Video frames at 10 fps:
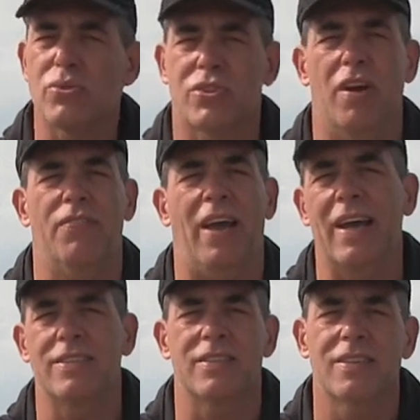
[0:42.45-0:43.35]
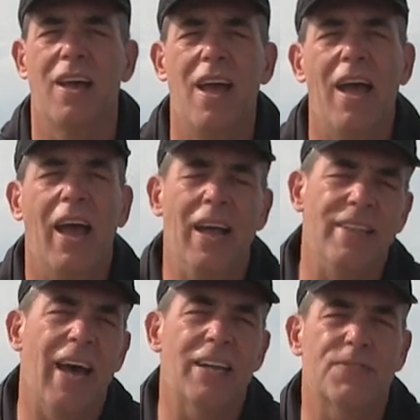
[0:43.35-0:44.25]
surfcasters, and
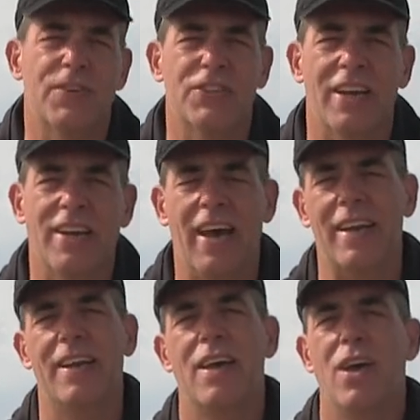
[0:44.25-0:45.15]
that is fishing at night.